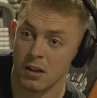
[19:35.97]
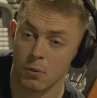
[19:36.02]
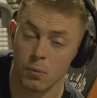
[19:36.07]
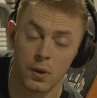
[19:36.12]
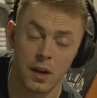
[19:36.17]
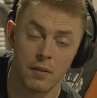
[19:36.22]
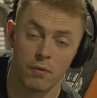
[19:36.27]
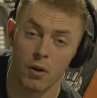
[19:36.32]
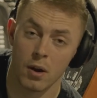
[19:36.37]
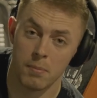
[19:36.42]

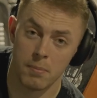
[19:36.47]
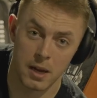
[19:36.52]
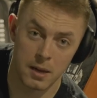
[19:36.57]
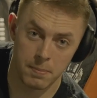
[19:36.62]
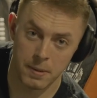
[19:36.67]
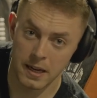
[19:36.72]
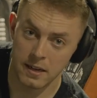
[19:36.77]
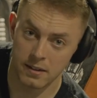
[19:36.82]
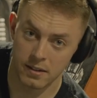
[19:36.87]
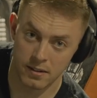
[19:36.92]
whatever I may
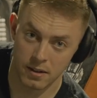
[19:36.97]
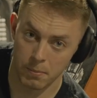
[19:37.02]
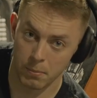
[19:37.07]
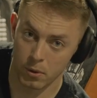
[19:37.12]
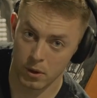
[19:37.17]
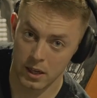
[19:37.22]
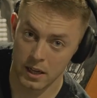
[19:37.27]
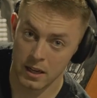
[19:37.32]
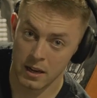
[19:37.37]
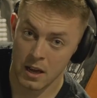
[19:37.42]
be to
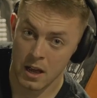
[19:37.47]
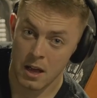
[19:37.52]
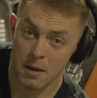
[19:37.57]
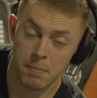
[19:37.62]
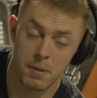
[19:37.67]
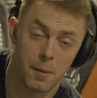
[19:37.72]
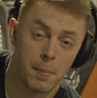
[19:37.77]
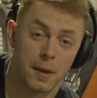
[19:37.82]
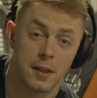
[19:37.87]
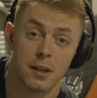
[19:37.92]
somebody,
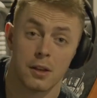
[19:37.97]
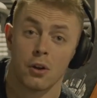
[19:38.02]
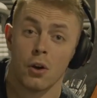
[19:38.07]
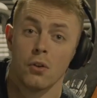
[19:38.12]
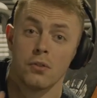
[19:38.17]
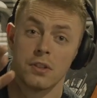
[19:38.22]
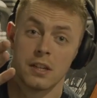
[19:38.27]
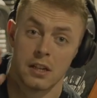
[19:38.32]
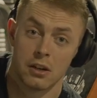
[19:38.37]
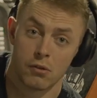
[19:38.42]
be a better
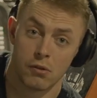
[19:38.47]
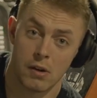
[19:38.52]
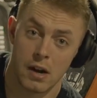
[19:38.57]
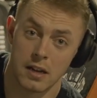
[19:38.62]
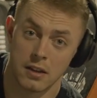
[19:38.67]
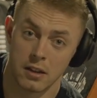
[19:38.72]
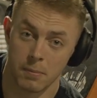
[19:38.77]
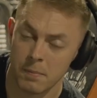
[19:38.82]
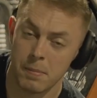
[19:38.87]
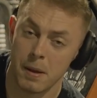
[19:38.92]
content
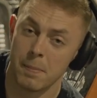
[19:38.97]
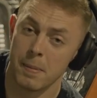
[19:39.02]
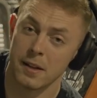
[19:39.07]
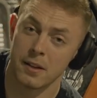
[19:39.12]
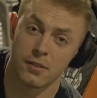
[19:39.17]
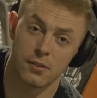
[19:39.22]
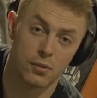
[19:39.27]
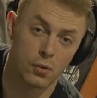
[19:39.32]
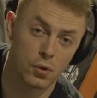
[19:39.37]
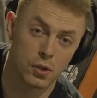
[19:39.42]
creator, be a
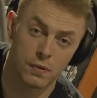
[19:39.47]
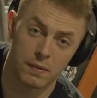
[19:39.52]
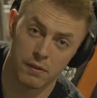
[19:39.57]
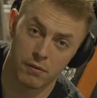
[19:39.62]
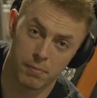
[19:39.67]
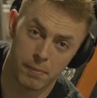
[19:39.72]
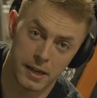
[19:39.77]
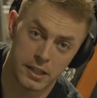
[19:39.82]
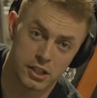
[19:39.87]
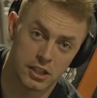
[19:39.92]
better source of
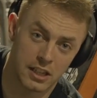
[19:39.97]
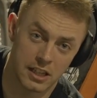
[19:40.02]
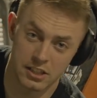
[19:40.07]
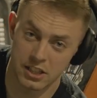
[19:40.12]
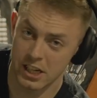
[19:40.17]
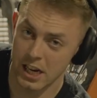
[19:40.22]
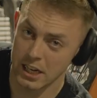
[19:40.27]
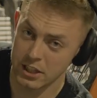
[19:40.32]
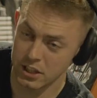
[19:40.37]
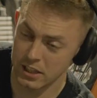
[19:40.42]
information,
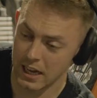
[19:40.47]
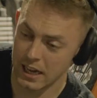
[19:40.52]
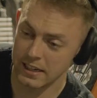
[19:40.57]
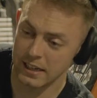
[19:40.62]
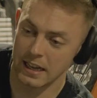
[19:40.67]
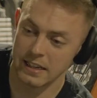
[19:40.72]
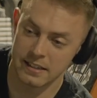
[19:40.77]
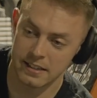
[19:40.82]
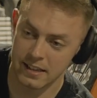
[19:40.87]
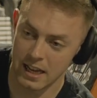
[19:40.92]
education,
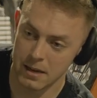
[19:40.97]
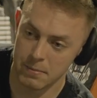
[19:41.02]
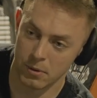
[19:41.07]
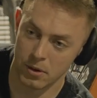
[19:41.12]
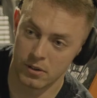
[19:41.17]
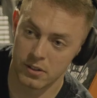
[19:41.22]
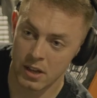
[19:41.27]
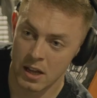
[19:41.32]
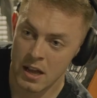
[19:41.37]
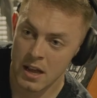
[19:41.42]
and
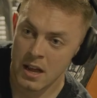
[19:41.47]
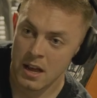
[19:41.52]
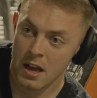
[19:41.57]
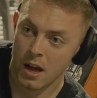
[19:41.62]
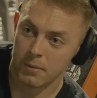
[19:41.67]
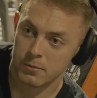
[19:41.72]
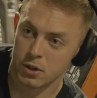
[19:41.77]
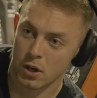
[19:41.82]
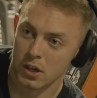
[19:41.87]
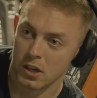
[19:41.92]
entertainment.
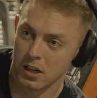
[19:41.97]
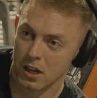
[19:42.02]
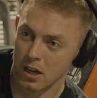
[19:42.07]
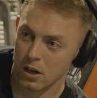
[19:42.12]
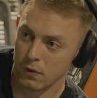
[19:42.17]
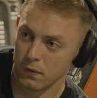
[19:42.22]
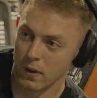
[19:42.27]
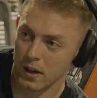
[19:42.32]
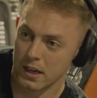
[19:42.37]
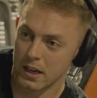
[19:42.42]
I'm trying to
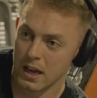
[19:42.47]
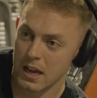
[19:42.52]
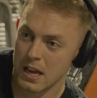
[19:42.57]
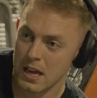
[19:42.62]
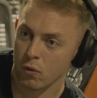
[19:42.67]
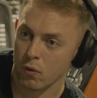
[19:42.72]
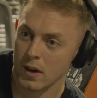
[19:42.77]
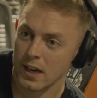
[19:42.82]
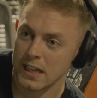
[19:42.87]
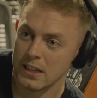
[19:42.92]
kind of like
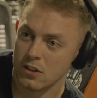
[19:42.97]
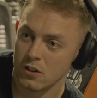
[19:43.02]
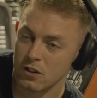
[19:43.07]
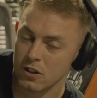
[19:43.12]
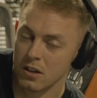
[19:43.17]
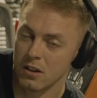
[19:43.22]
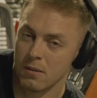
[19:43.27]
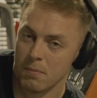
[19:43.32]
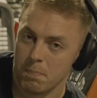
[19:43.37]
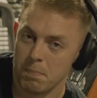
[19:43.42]
really
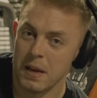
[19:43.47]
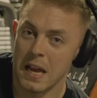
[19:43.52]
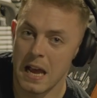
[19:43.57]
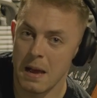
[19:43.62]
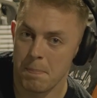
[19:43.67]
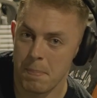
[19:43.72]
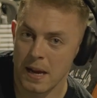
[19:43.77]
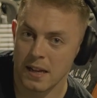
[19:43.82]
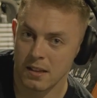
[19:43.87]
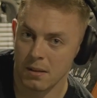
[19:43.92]
just be
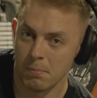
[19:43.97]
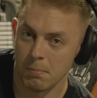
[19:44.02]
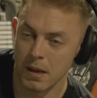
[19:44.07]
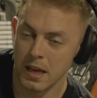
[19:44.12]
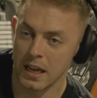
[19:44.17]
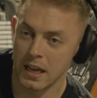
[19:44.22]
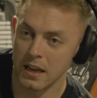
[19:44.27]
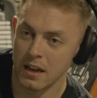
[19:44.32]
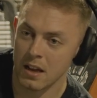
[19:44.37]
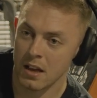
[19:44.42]
a better
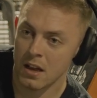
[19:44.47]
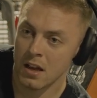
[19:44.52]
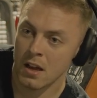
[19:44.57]
me.